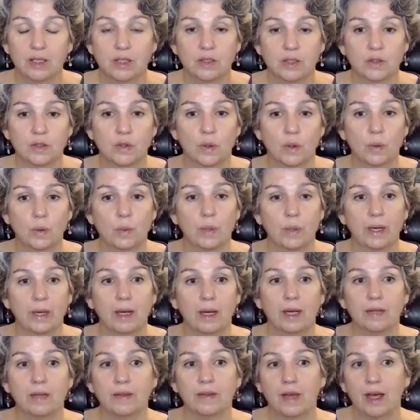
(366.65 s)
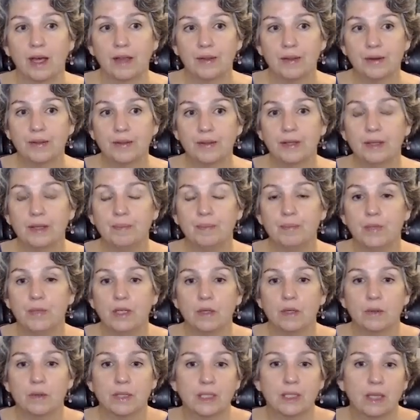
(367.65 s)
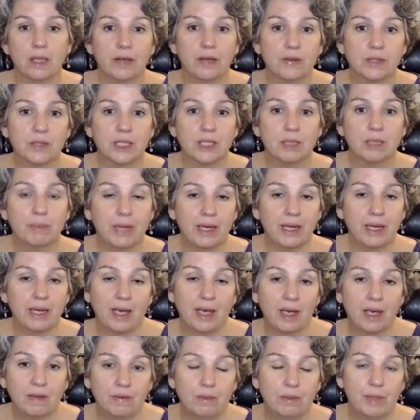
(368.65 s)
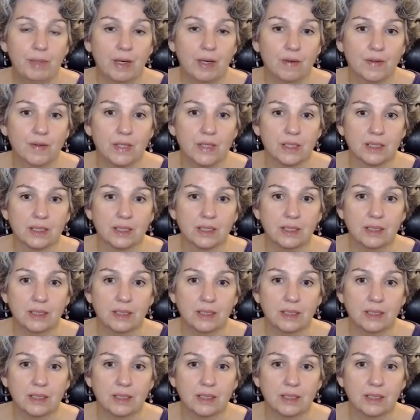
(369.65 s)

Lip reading: So the other thing, the other tip I have about this